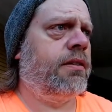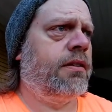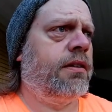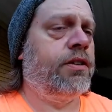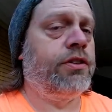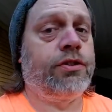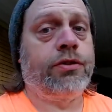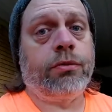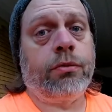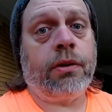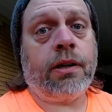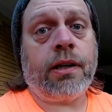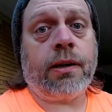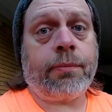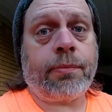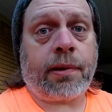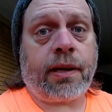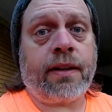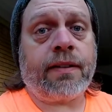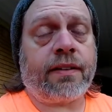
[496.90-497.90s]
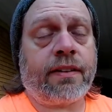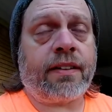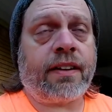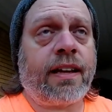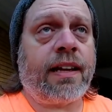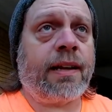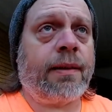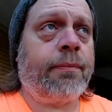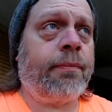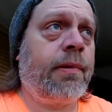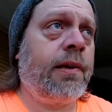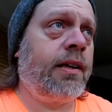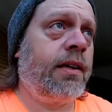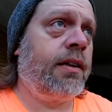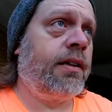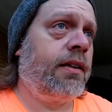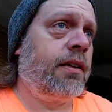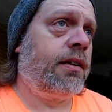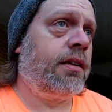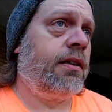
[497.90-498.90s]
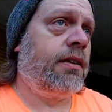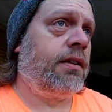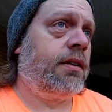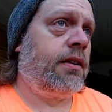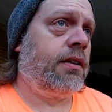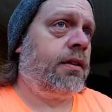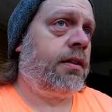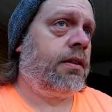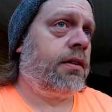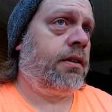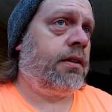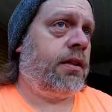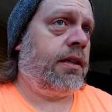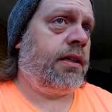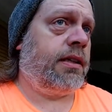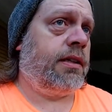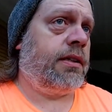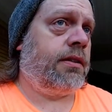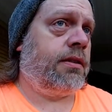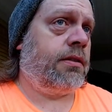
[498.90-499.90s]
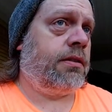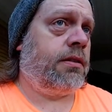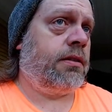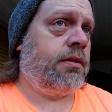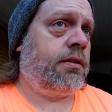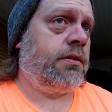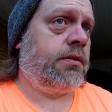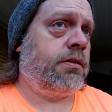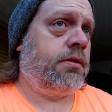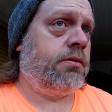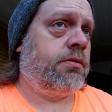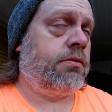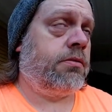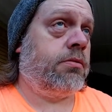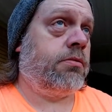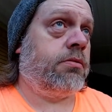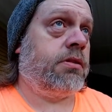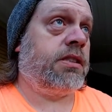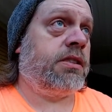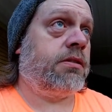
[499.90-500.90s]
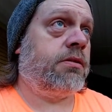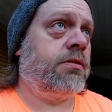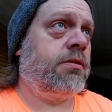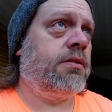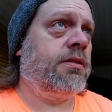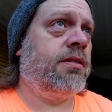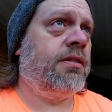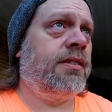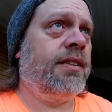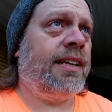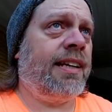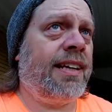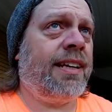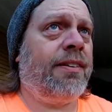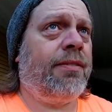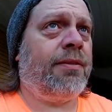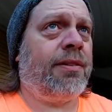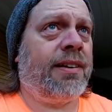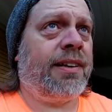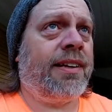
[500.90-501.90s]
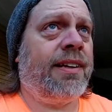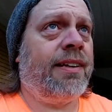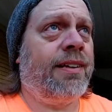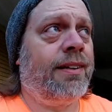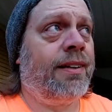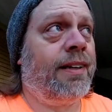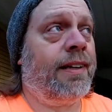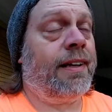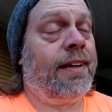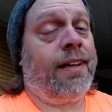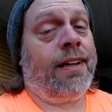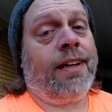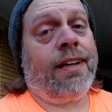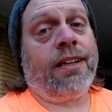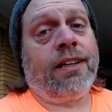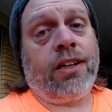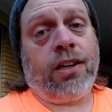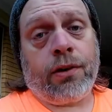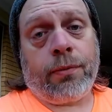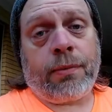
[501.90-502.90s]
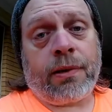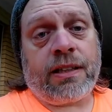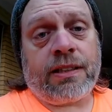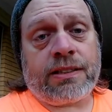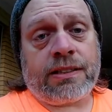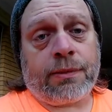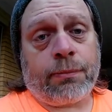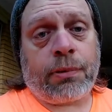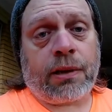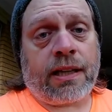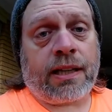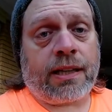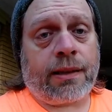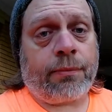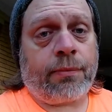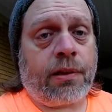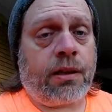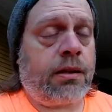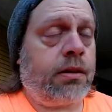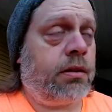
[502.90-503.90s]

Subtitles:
drew up at the time. And, well, anyway, nobody's to blame.